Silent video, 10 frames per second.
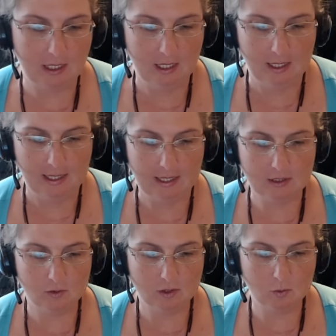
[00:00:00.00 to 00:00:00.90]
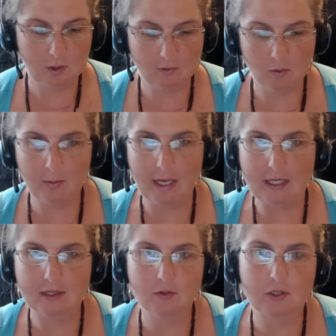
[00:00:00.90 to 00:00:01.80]
as far as whatever made us
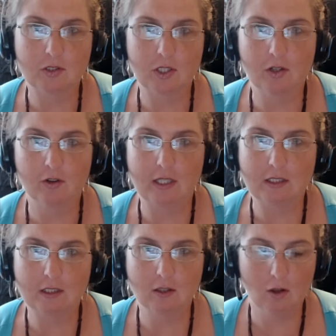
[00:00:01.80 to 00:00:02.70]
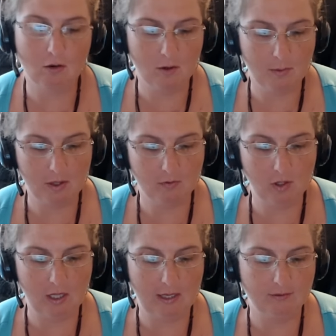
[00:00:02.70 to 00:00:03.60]
feel secure that's no longer a part of our
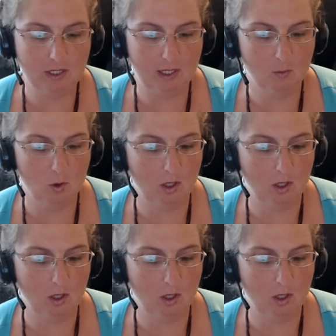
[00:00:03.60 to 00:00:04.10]
lives anymore.